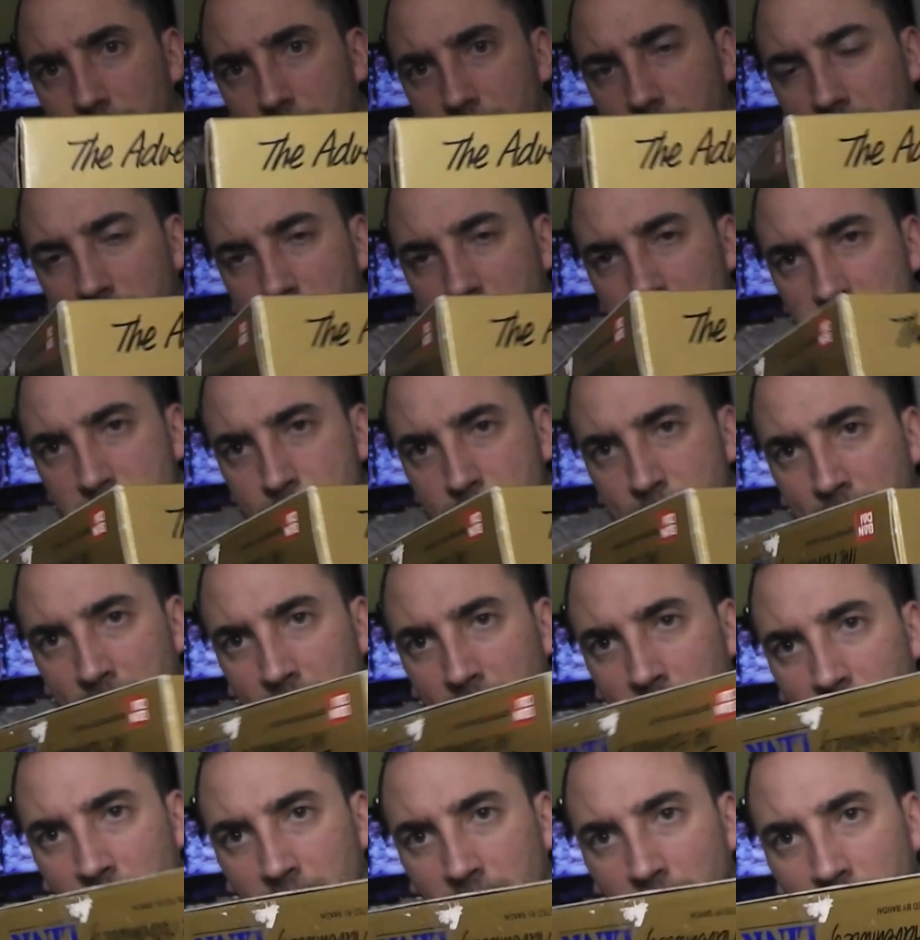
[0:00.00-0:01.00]
Fucking
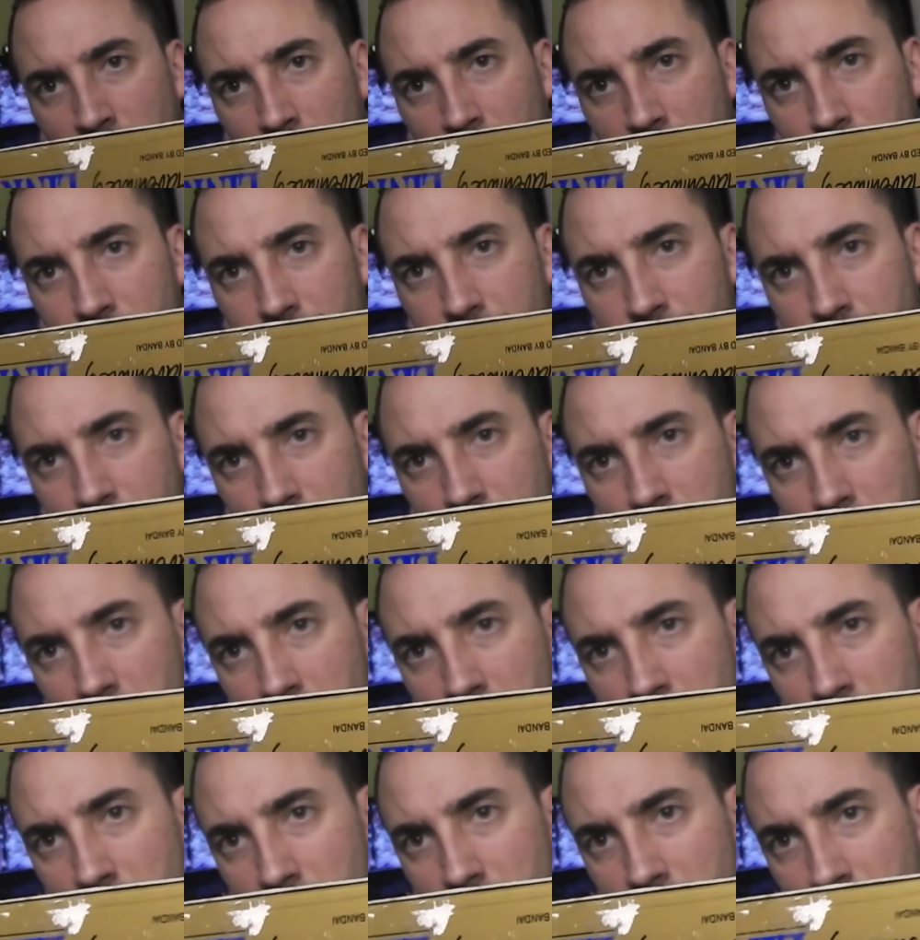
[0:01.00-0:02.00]
spanking, isn't it?
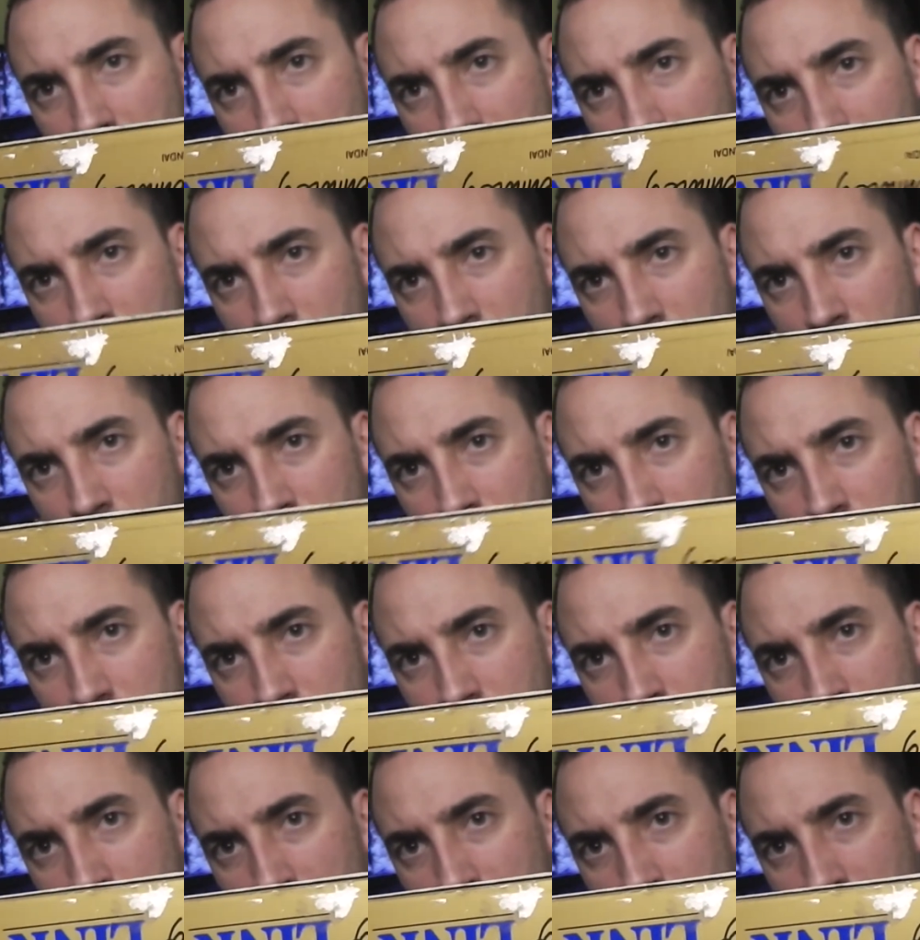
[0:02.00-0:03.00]

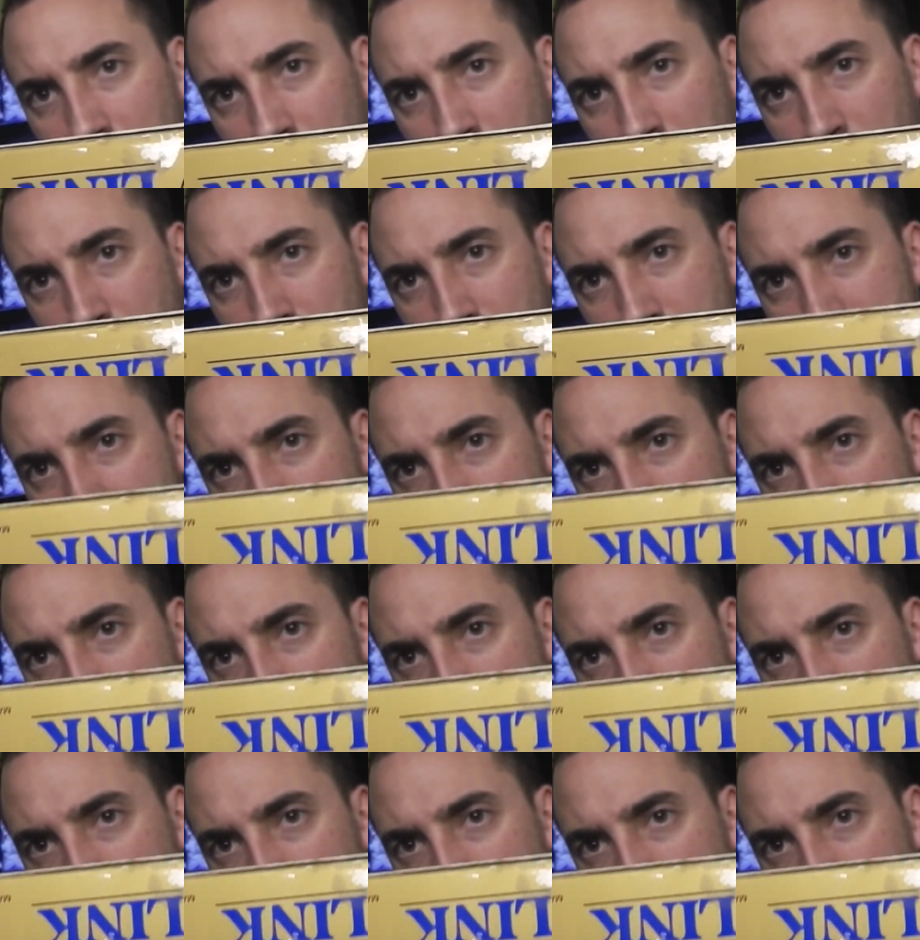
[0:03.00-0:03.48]
Really happy